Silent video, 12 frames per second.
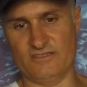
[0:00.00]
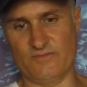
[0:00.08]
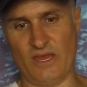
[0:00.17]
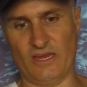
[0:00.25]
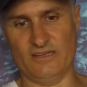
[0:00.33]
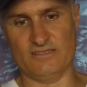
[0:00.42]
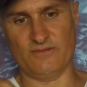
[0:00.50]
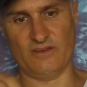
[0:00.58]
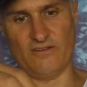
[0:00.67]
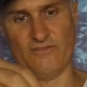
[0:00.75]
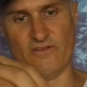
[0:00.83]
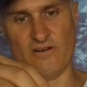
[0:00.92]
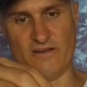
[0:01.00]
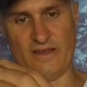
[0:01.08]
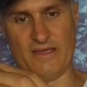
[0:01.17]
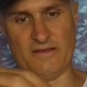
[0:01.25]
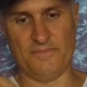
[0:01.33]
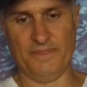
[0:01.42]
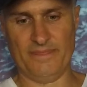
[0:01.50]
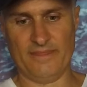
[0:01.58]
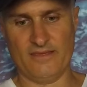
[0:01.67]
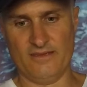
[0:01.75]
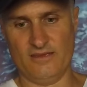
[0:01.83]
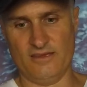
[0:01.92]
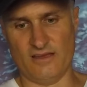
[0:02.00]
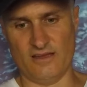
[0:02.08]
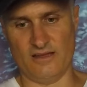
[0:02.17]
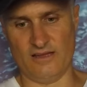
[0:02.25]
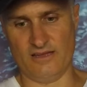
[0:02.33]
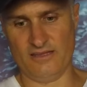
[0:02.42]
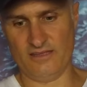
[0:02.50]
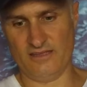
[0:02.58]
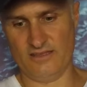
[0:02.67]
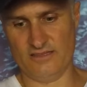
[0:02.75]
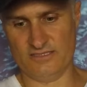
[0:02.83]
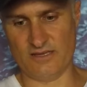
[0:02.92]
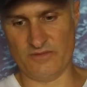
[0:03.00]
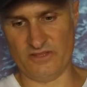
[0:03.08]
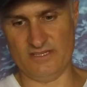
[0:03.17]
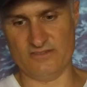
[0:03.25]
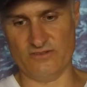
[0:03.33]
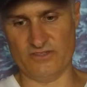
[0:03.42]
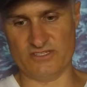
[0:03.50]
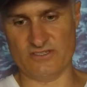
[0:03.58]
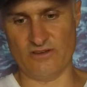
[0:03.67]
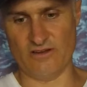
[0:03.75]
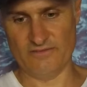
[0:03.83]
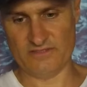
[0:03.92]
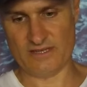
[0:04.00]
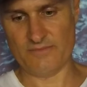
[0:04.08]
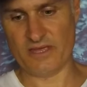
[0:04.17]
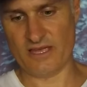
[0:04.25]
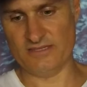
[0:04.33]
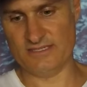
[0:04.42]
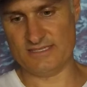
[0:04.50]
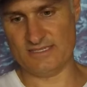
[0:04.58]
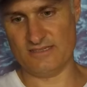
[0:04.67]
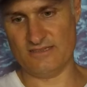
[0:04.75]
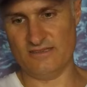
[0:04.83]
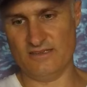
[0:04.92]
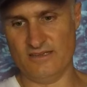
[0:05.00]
this mechanism and go firing out. Some of these are on the side of some guns.